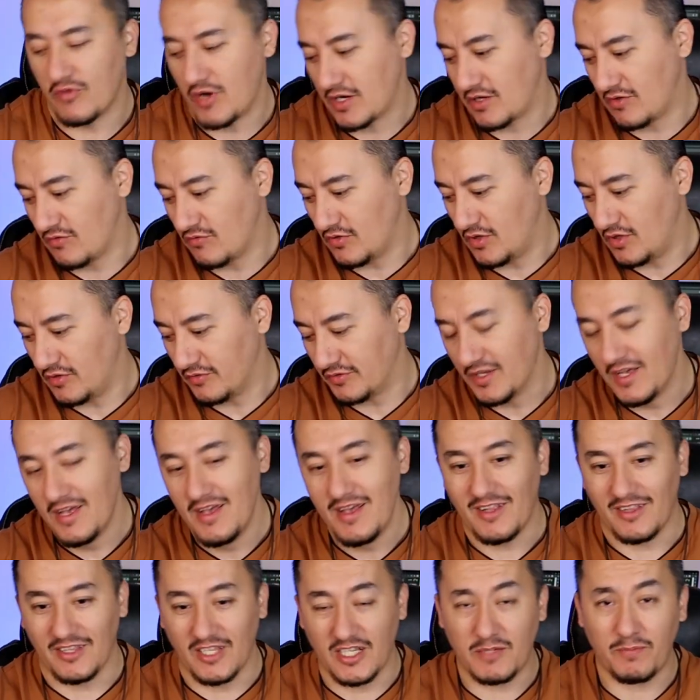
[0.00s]
rock and roll.
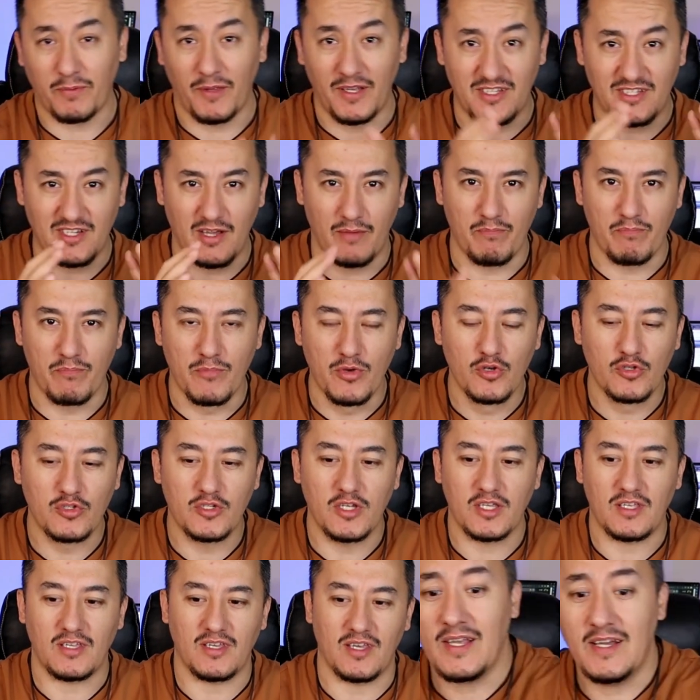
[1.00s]
Let's play some
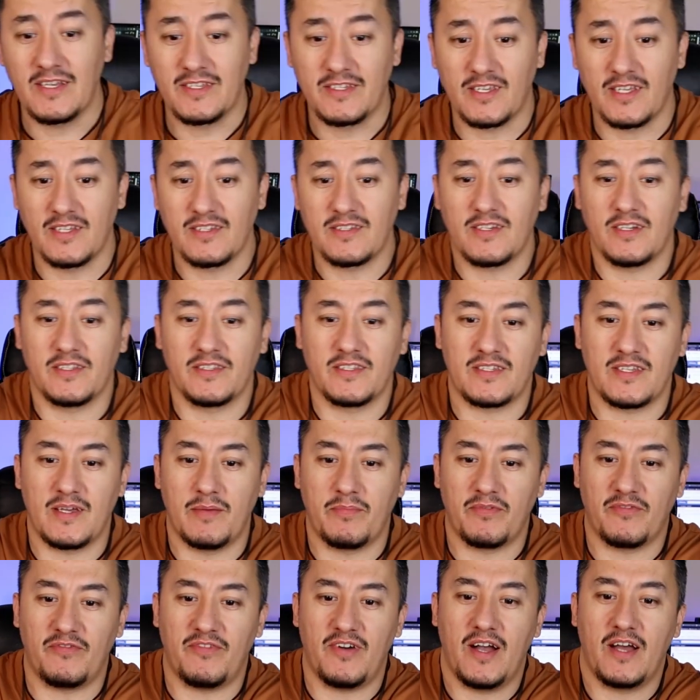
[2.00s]
music. As you can see on this
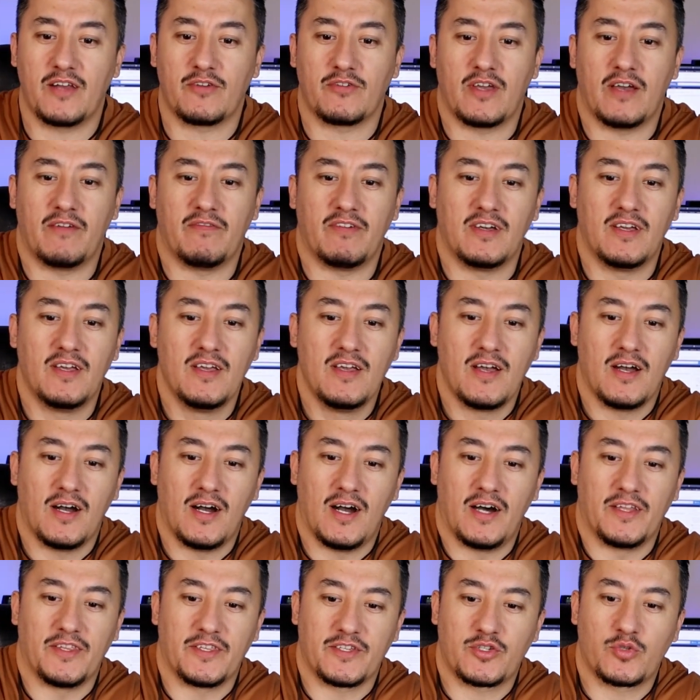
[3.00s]
amplifier, you have
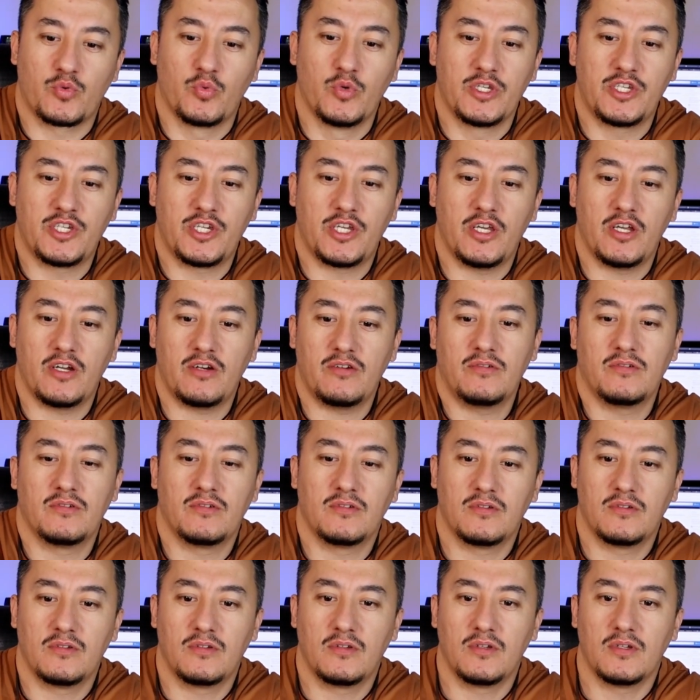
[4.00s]
the switch here
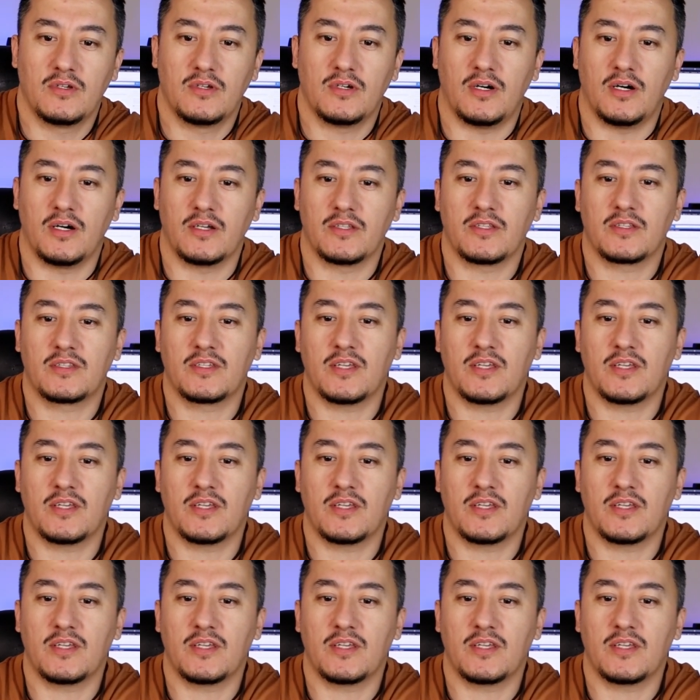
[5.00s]
on the